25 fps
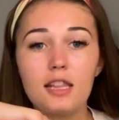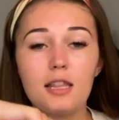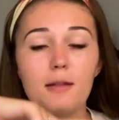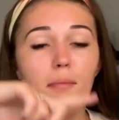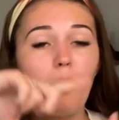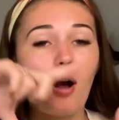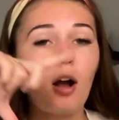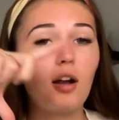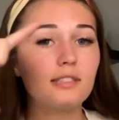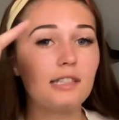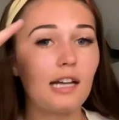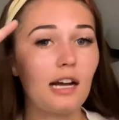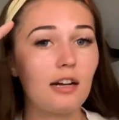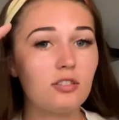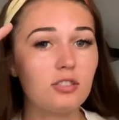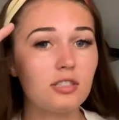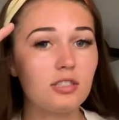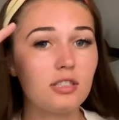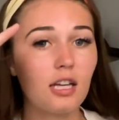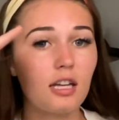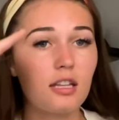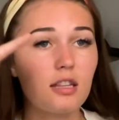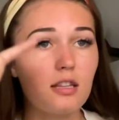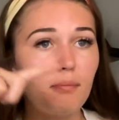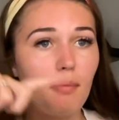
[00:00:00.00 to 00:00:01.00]
the box,
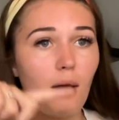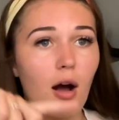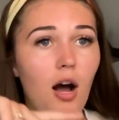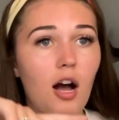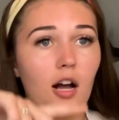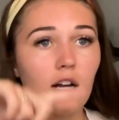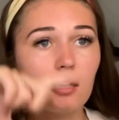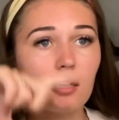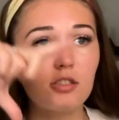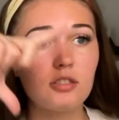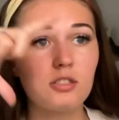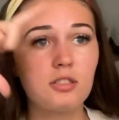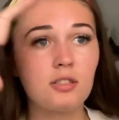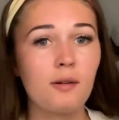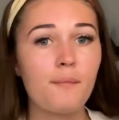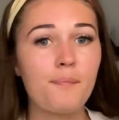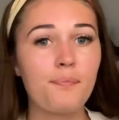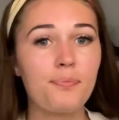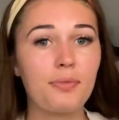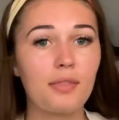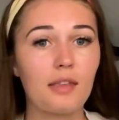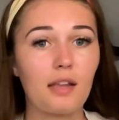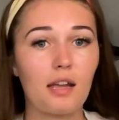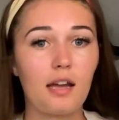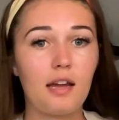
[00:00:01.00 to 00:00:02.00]
outside the box,
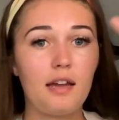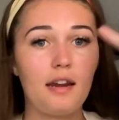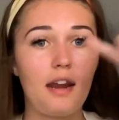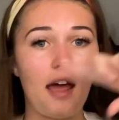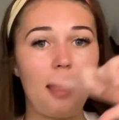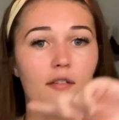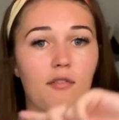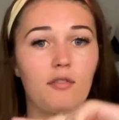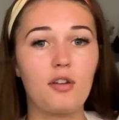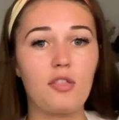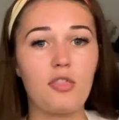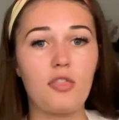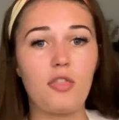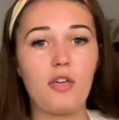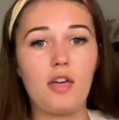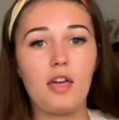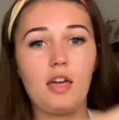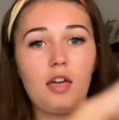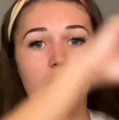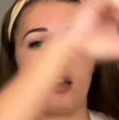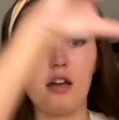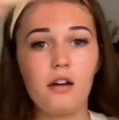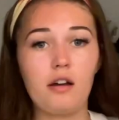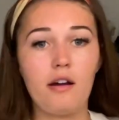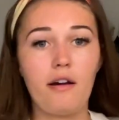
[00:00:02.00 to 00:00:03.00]
and
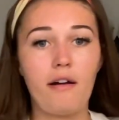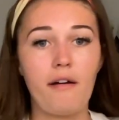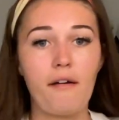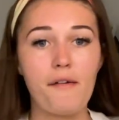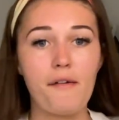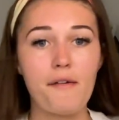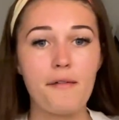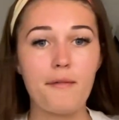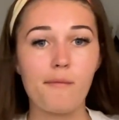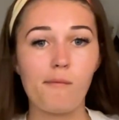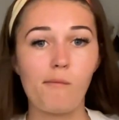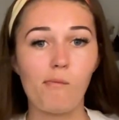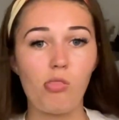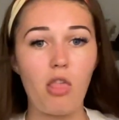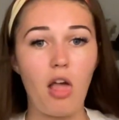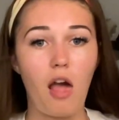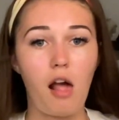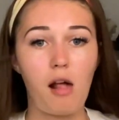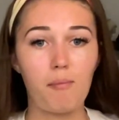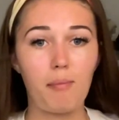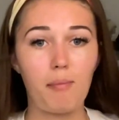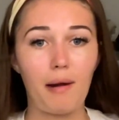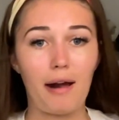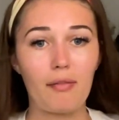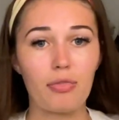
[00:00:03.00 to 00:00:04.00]
everything
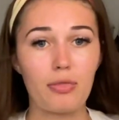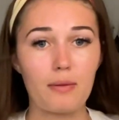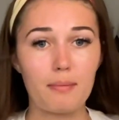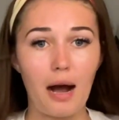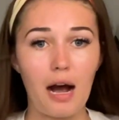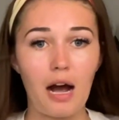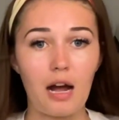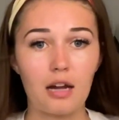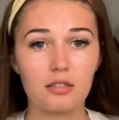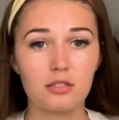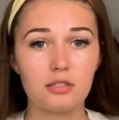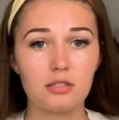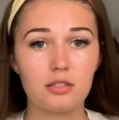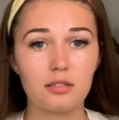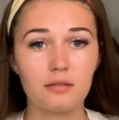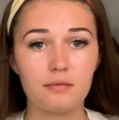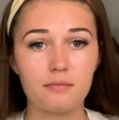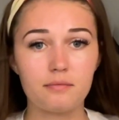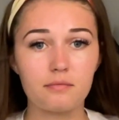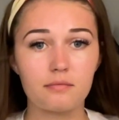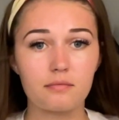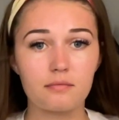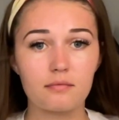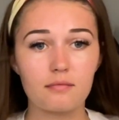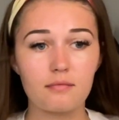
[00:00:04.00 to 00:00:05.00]
about the box
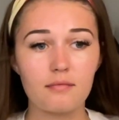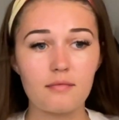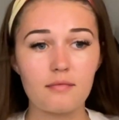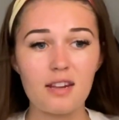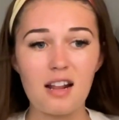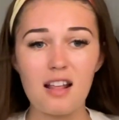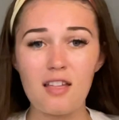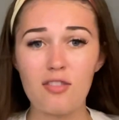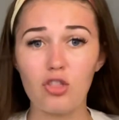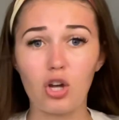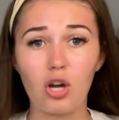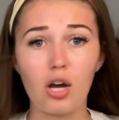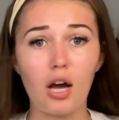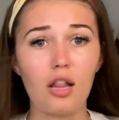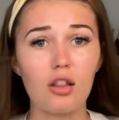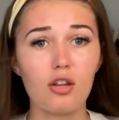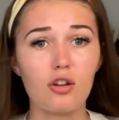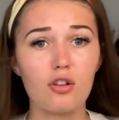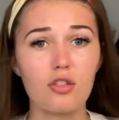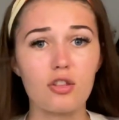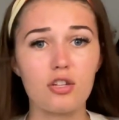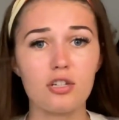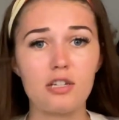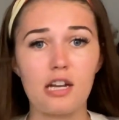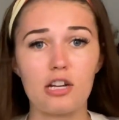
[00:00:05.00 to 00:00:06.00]
the color,
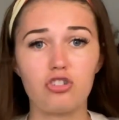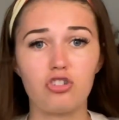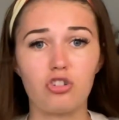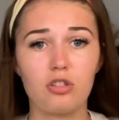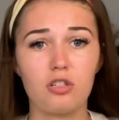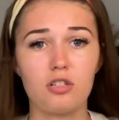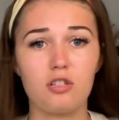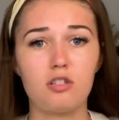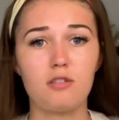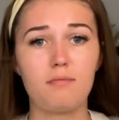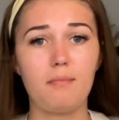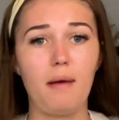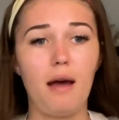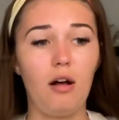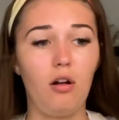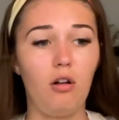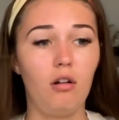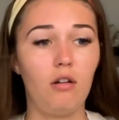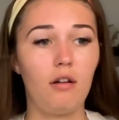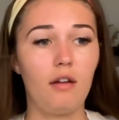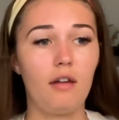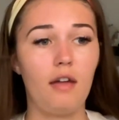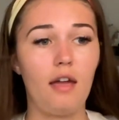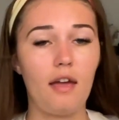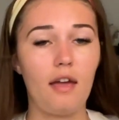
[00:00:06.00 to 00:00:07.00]
the texture, the smell,
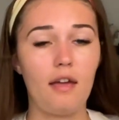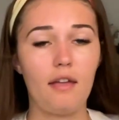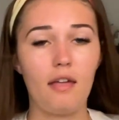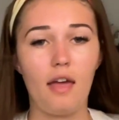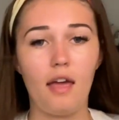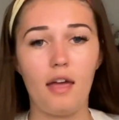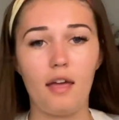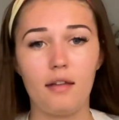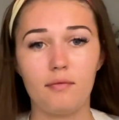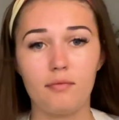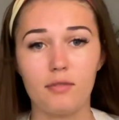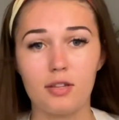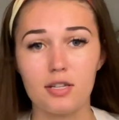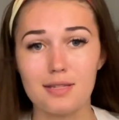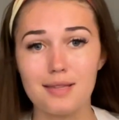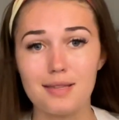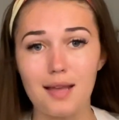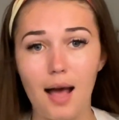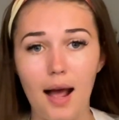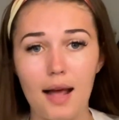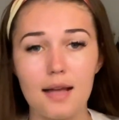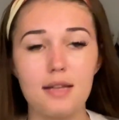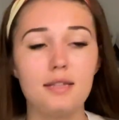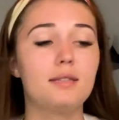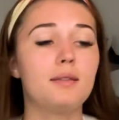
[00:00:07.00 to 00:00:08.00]
the
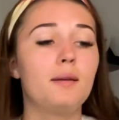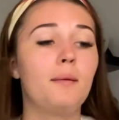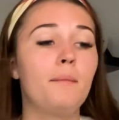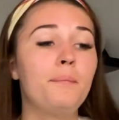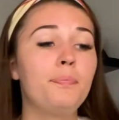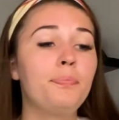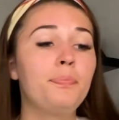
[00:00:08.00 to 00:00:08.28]
size.